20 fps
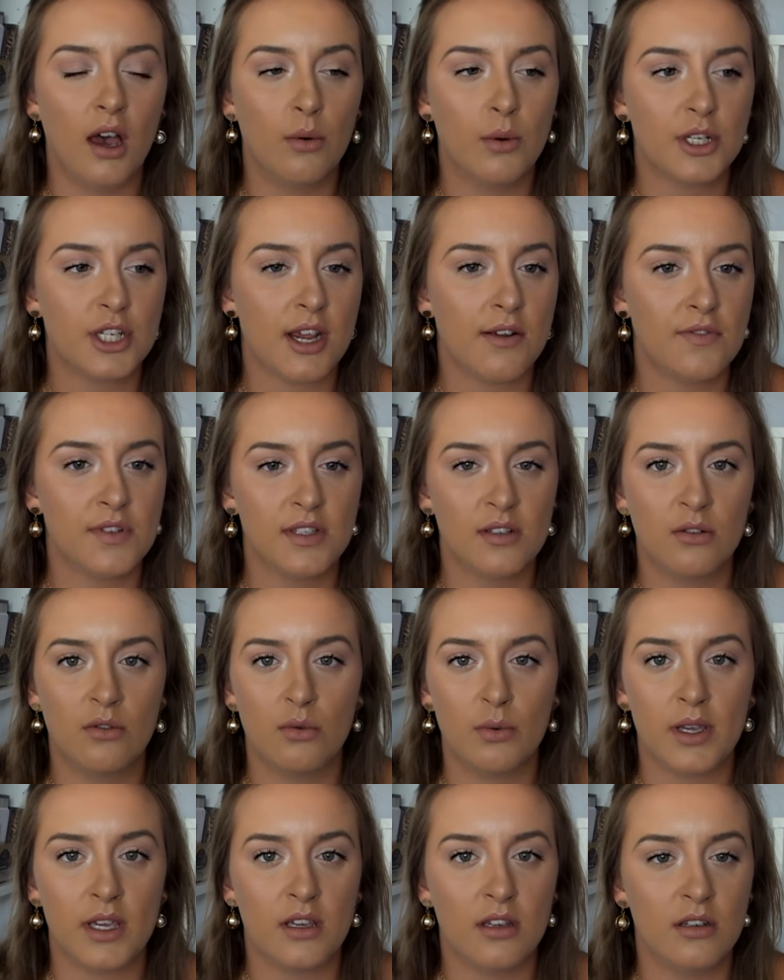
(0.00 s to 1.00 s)
which every
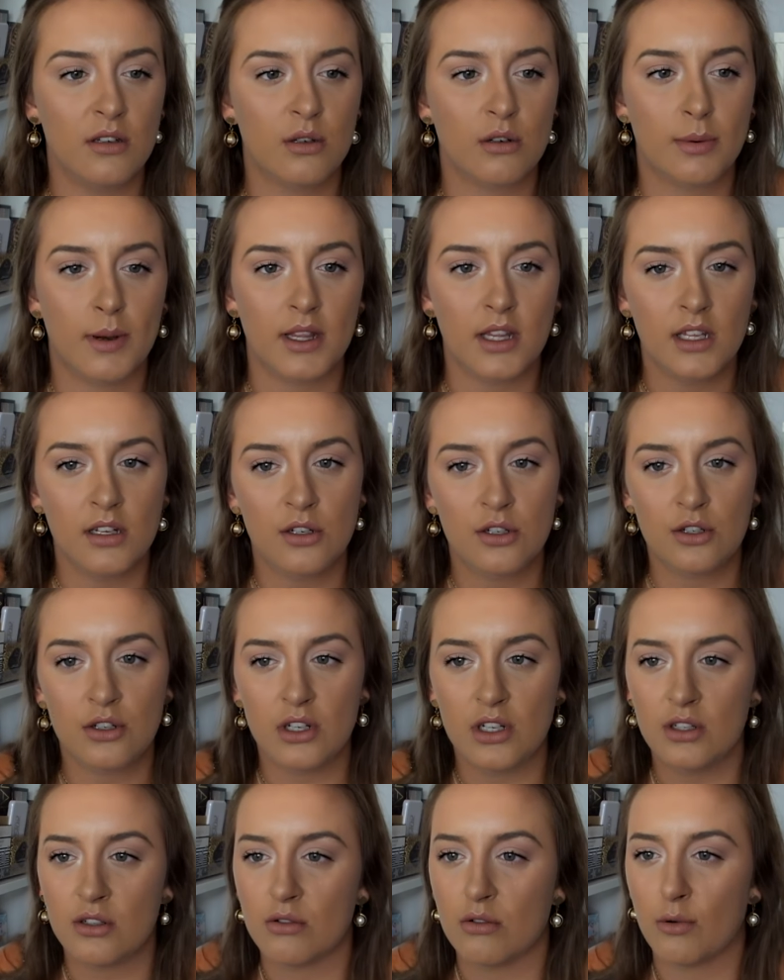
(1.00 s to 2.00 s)
single week you talk about the
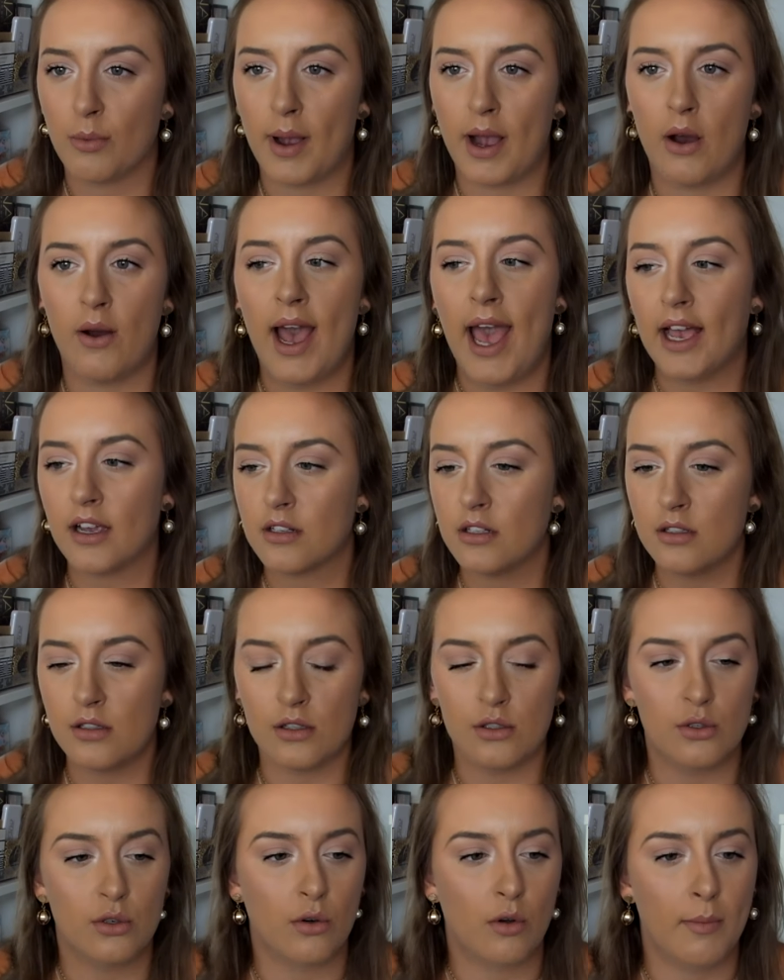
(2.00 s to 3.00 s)
industry, you talk about actors,
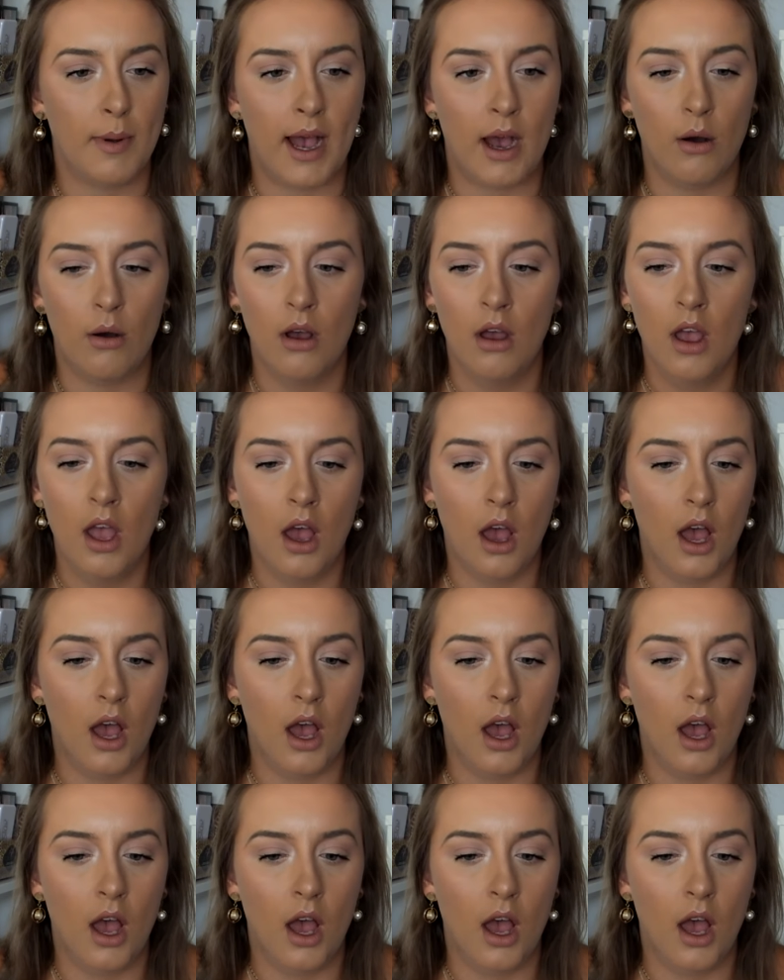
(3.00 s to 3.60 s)
you talk about